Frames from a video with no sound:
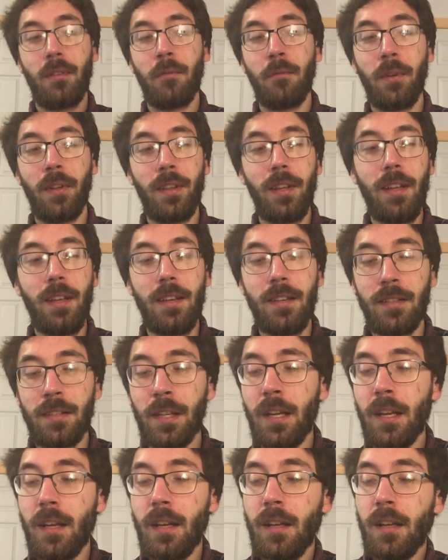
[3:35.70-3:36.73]
with ease.
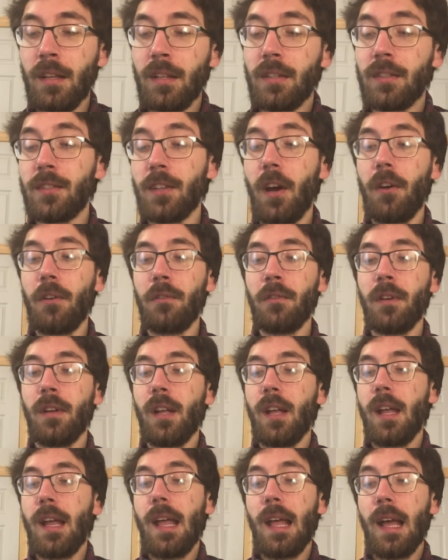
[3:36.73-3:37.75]
So
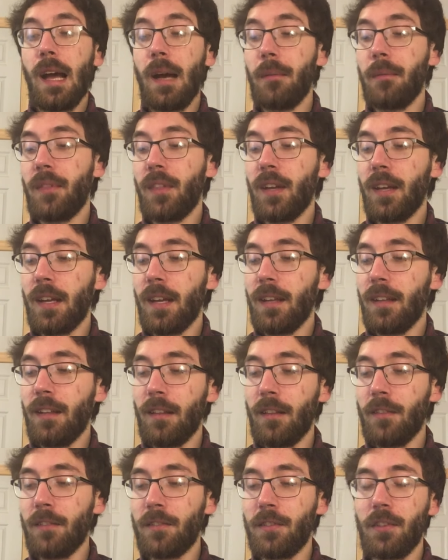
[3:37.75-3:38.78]
I'm thinking
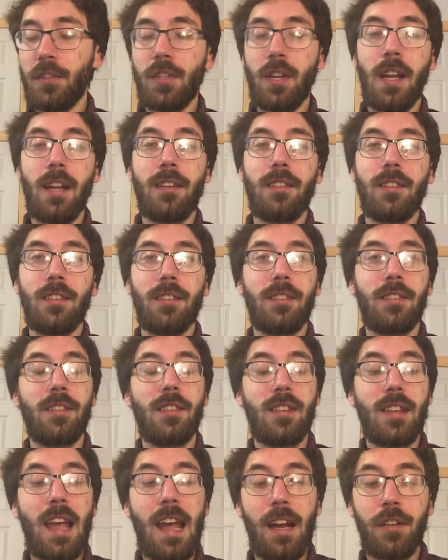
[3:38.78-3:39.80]
there's a chance this
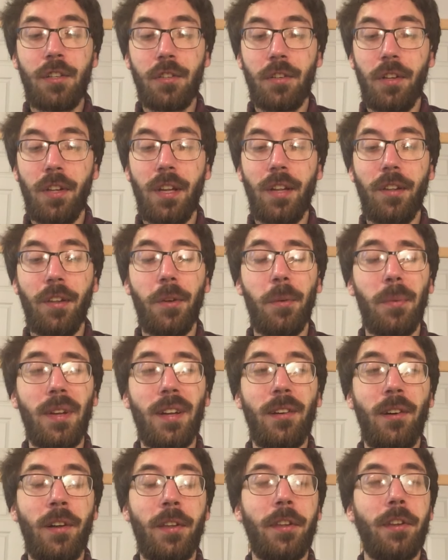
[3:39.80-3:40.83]
is actually a little
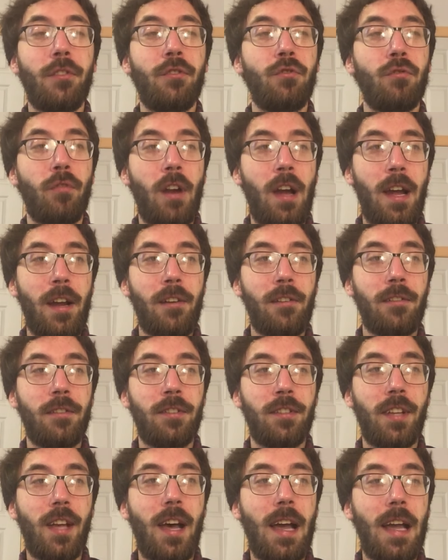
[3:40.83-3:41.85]
bit on the drier
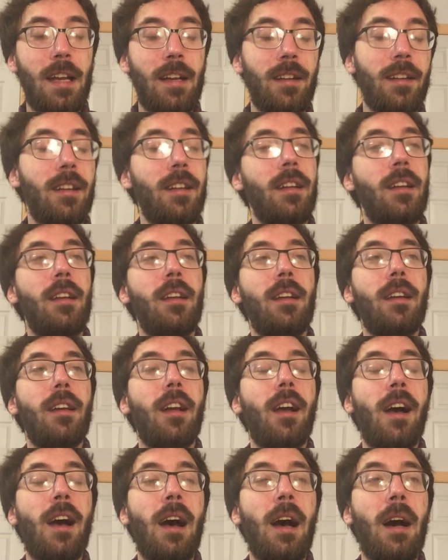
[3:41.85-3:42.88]
side.
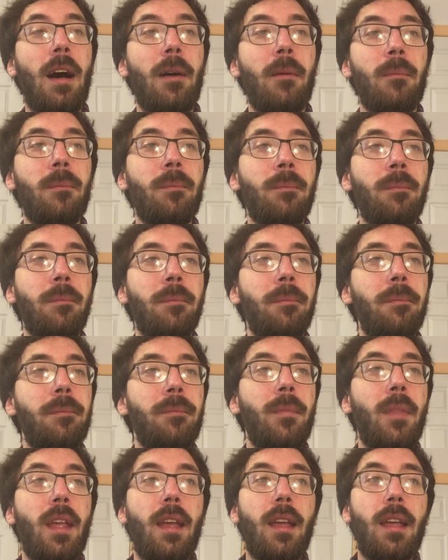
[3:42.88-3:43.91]
Um,
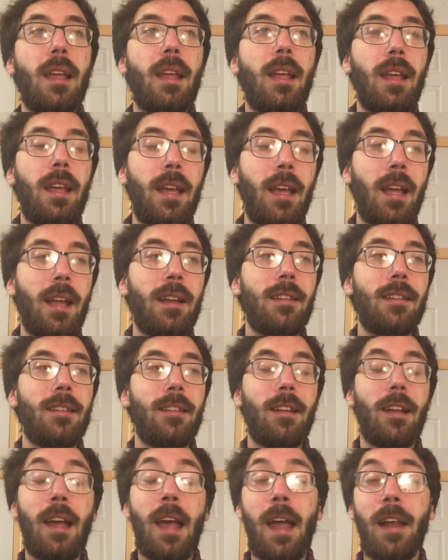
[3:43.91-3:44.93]

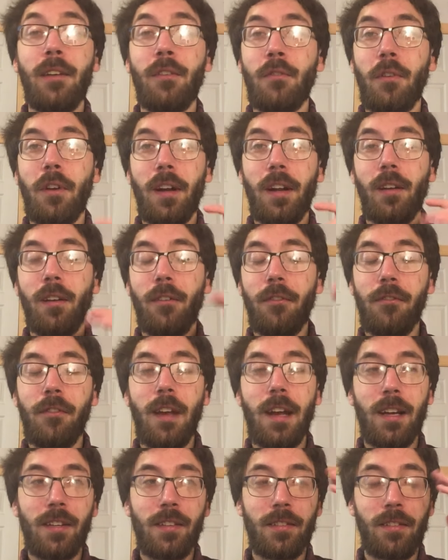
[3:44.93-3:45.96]
it had quite an
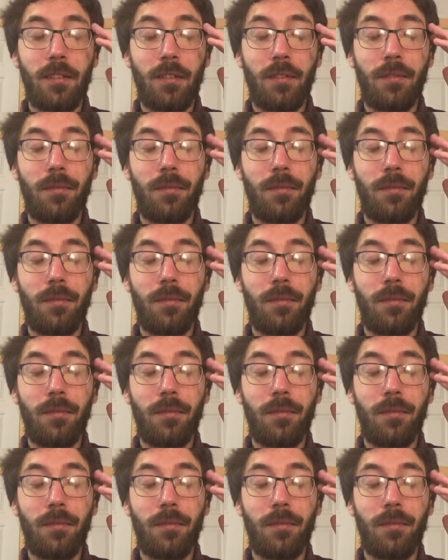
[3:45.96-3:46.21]
effect